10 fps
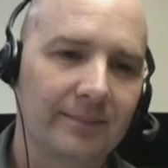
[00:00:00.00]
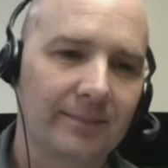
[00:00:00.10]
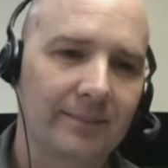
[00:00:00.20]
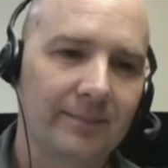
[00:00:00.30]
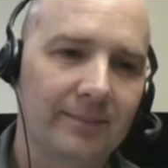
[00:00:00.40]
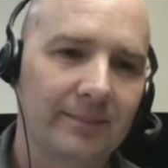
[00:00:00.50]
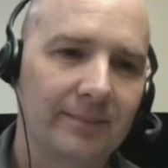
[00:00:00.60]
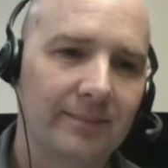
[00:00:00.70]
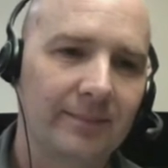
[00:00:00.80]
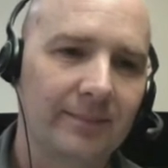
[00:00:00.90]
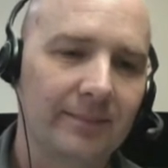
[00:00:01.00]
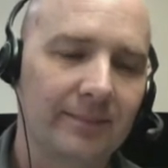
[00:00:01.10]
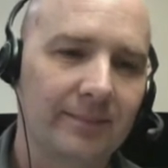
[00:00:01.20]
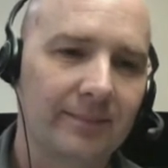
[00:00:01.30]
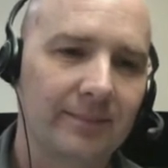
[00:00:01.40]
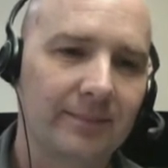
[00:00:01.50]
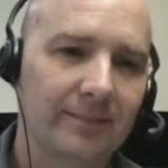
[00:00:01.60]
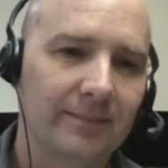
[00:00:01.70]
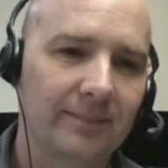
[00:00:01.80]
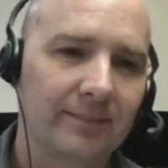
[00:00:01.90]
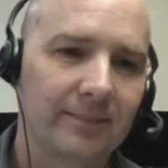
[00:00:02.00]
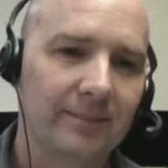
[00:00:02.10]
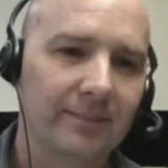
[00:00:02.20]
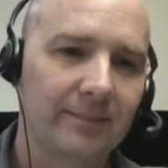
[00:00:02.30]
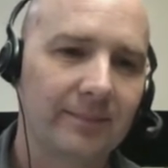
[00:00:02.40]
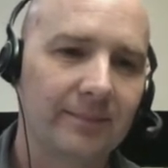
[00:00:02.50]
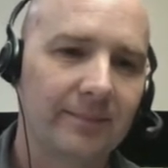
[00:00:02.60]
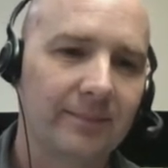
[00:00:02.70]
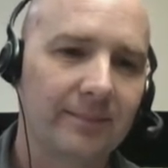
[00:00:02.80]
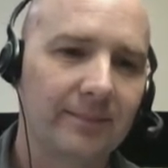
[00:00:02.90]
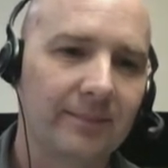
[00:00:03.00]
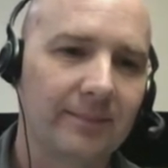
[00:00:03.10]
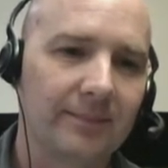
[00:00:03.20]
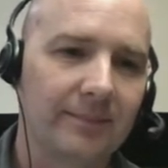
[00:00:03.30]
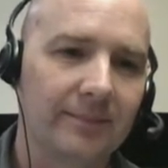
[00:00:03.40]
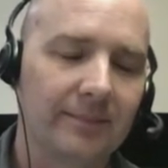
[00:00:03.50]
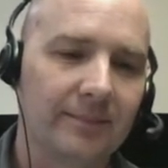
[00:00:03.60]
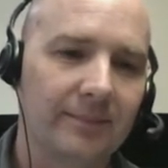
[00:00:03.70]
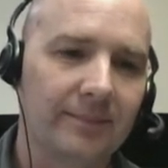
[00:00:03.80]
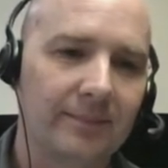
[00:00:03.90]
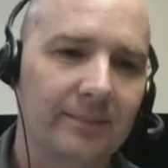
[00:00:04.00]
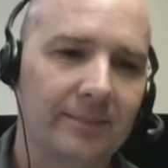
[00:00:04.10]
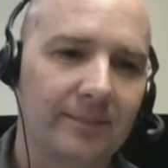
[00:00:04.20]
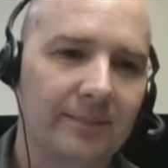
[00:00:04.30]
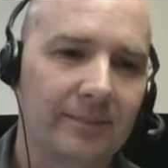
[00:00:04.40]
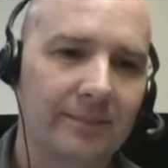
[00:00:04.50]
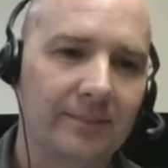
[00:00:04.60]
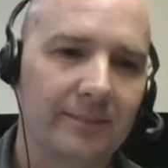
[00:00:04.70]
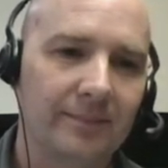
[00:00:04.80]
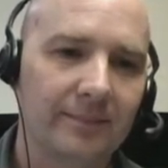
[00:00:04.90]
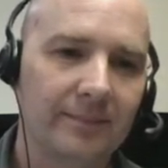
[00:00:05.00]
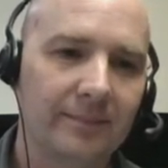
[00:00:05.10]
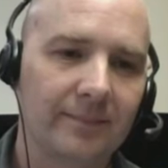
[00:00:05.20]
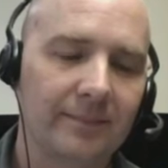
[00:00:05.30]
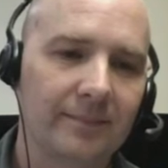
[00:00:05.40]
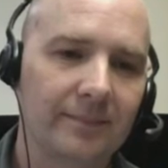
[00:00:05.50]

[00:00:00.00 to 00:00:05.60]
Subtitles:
No words are spoken by the person on screen.